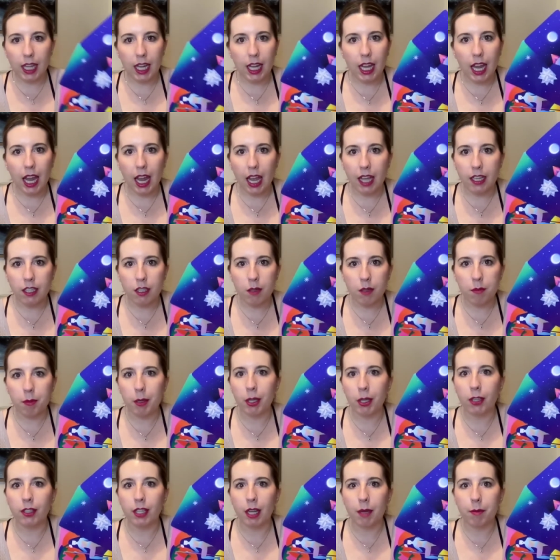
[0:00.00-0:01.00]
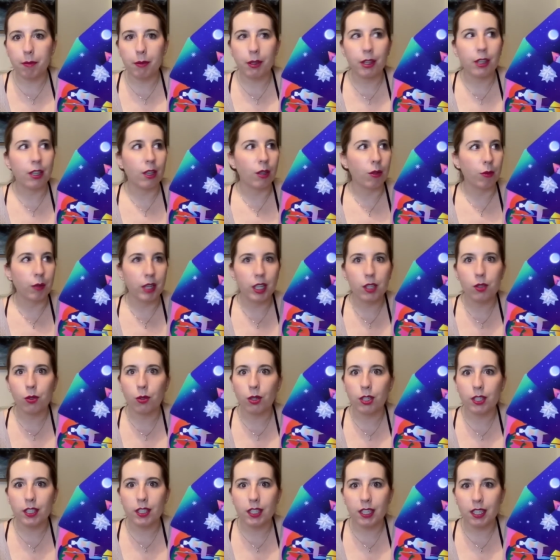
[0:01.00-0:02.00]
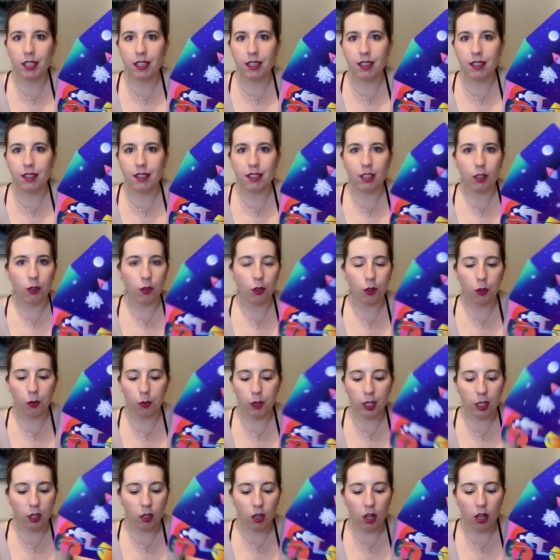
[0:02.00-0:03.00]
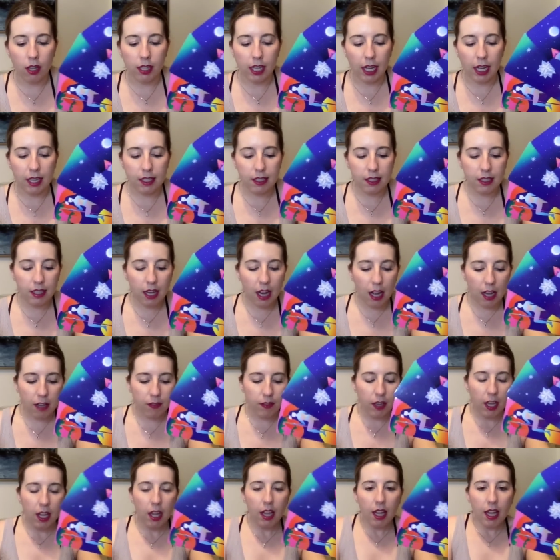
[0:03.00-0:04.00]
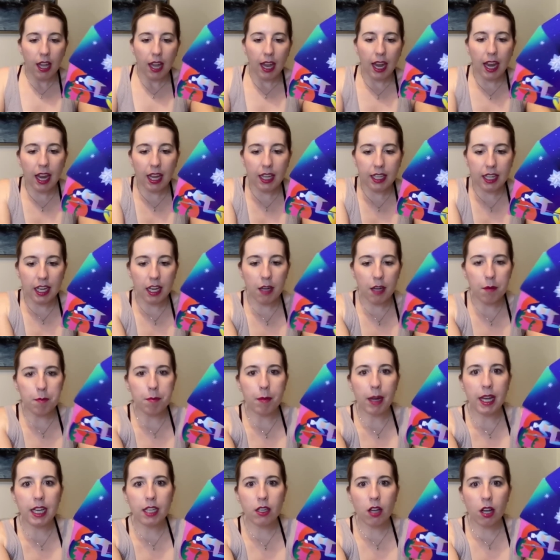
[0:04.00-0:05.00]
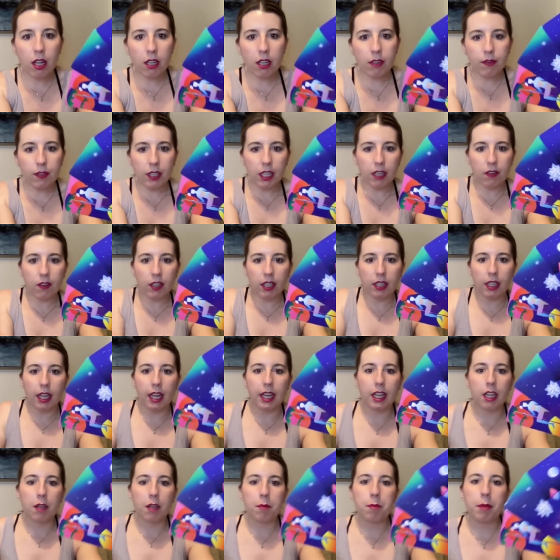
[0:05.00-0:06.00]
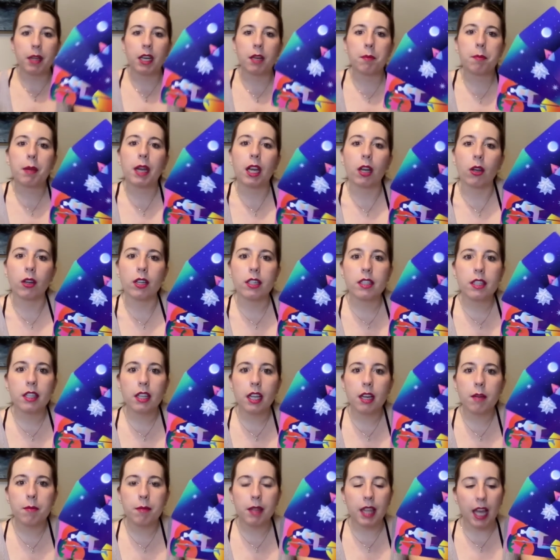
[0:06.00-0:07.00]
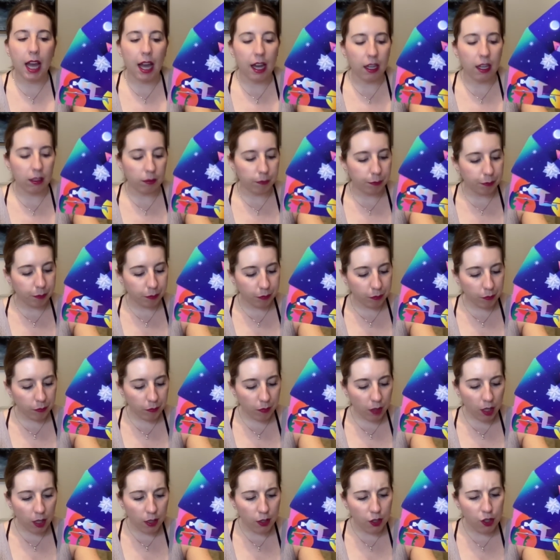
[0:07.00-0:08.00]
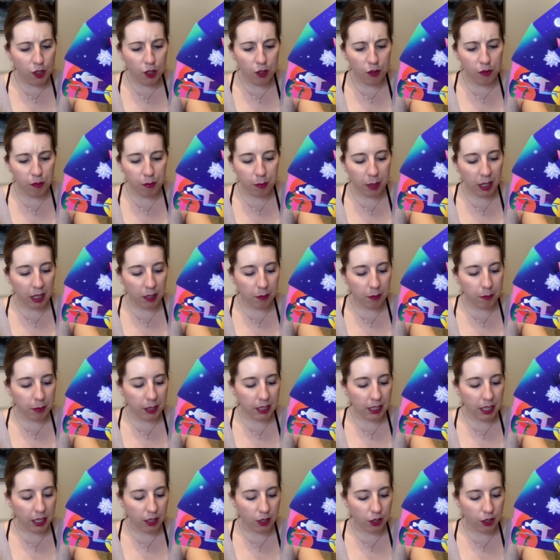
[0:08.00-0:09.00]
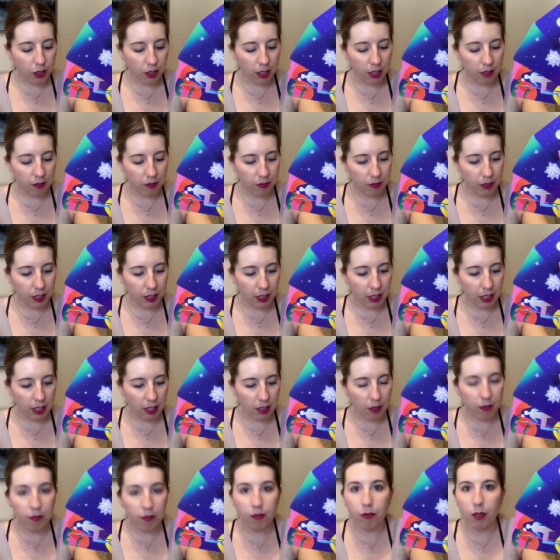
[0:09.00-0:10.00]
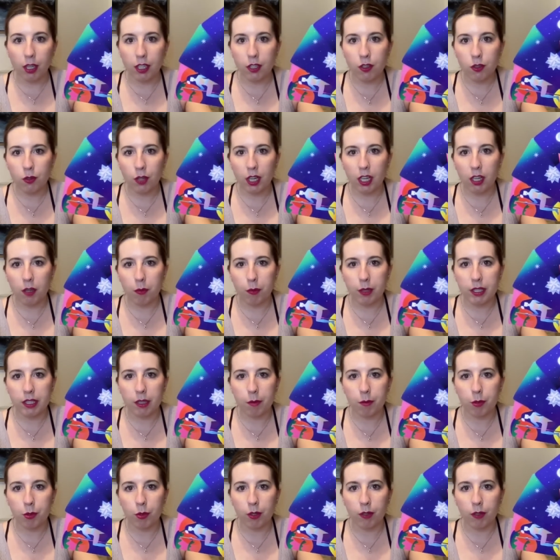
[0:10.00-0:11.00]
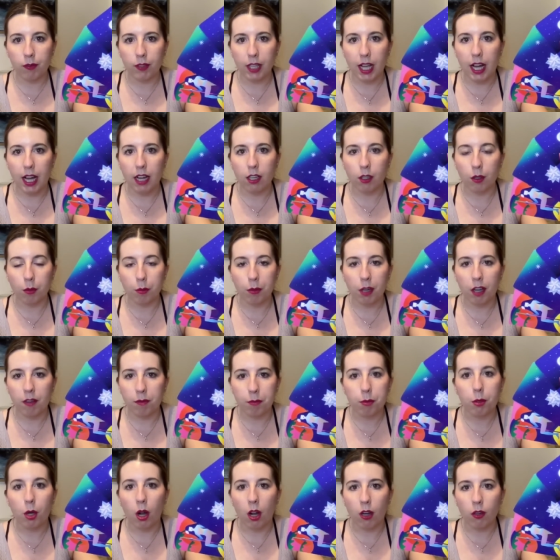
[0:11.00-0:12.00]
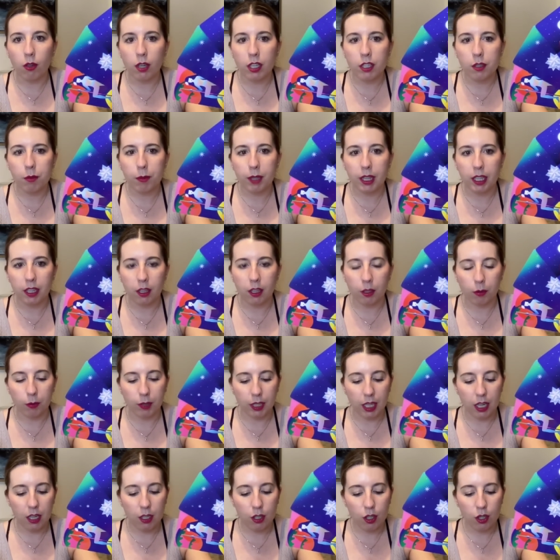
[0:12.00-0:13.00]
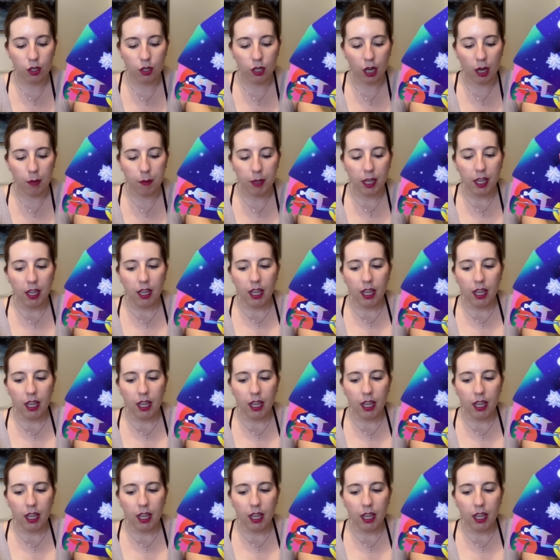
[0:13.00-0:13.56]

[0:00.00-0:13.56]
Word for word: they can to build up their resources, their career, all that stuff. And it might not have even like been apparent to them that you've been potentially feeling frustrated with some sort of lack of progress within the relationship.